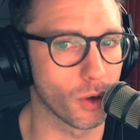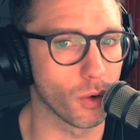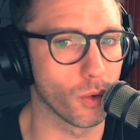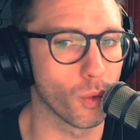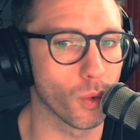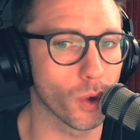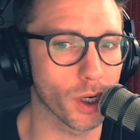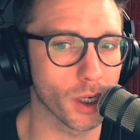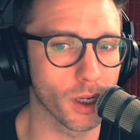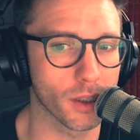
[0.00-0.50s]

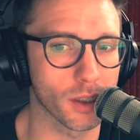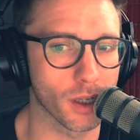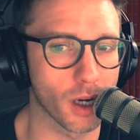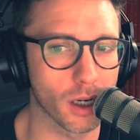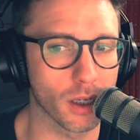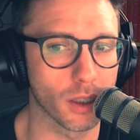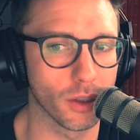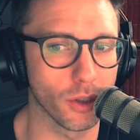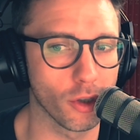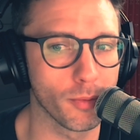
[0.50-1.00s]
we're going to
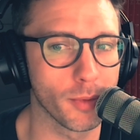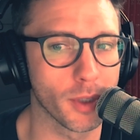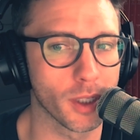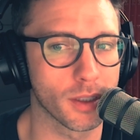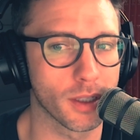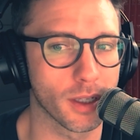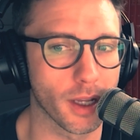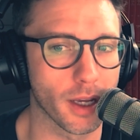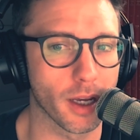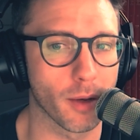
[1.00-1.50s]
talk a little bit
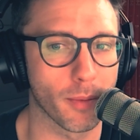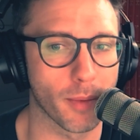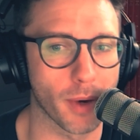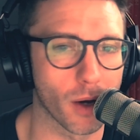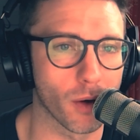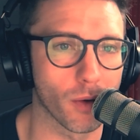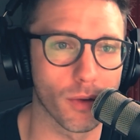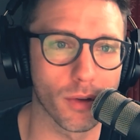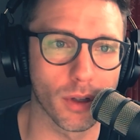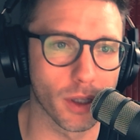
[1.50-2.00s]
today
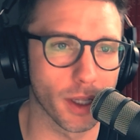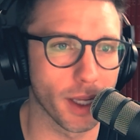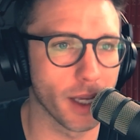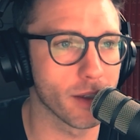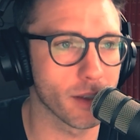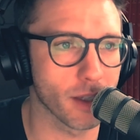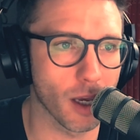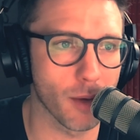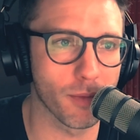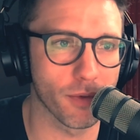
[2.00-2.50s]
about the
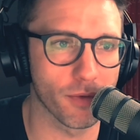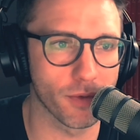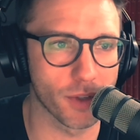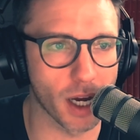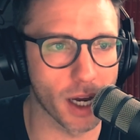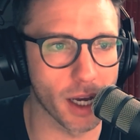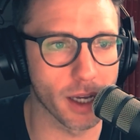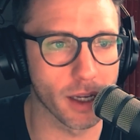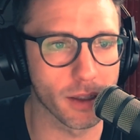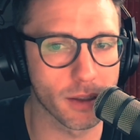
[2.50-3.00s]
landscape of
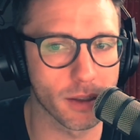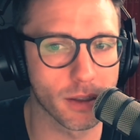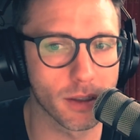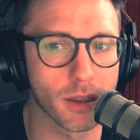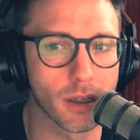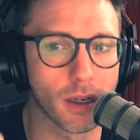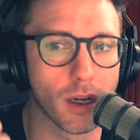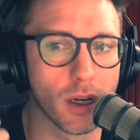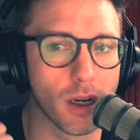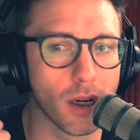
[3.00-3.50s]

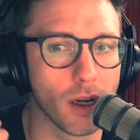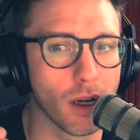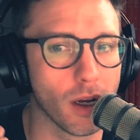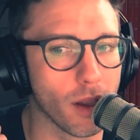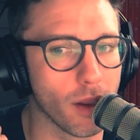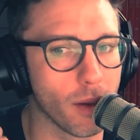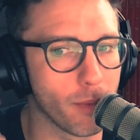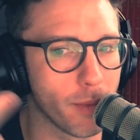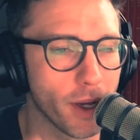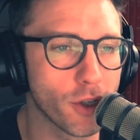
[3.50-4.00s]
diets,
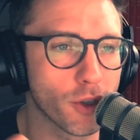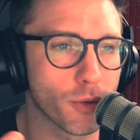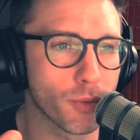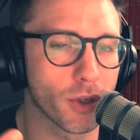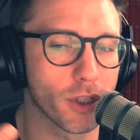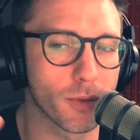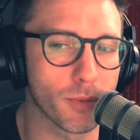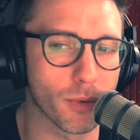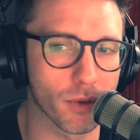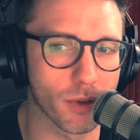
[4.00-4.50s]
the major
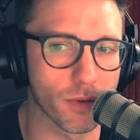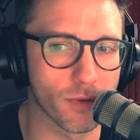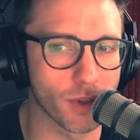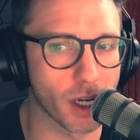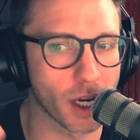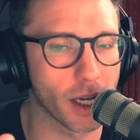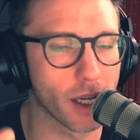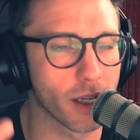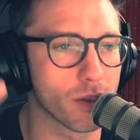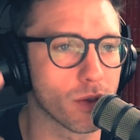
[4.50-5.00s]
principles of
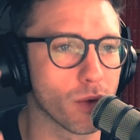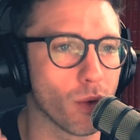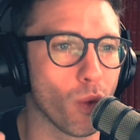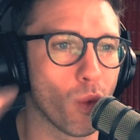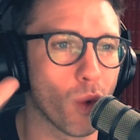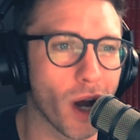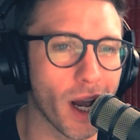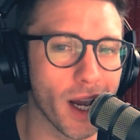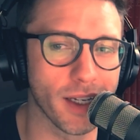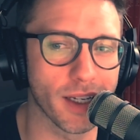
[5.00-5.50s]
diets,
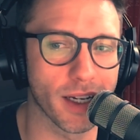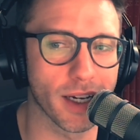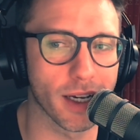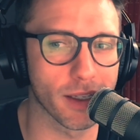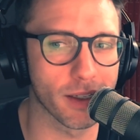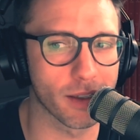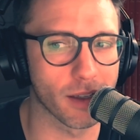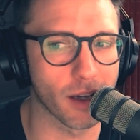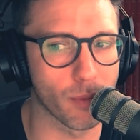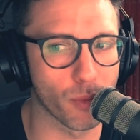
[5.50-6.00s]
why
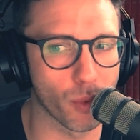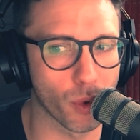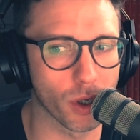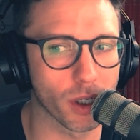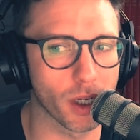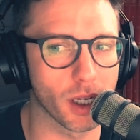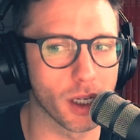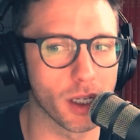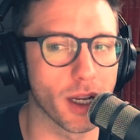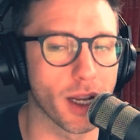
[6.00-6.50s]
diets stop
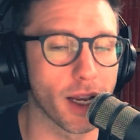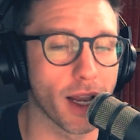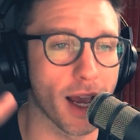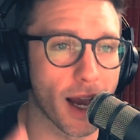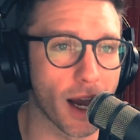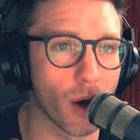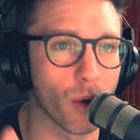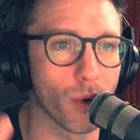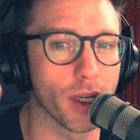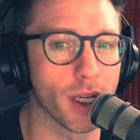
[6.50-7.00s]
working, and
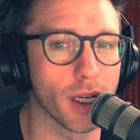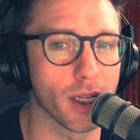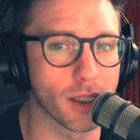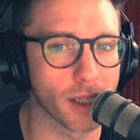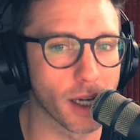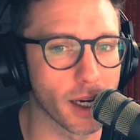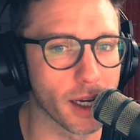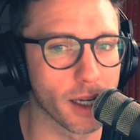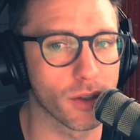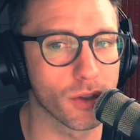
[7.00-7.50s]
how to get
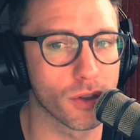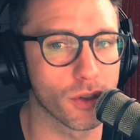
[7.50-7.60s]
diets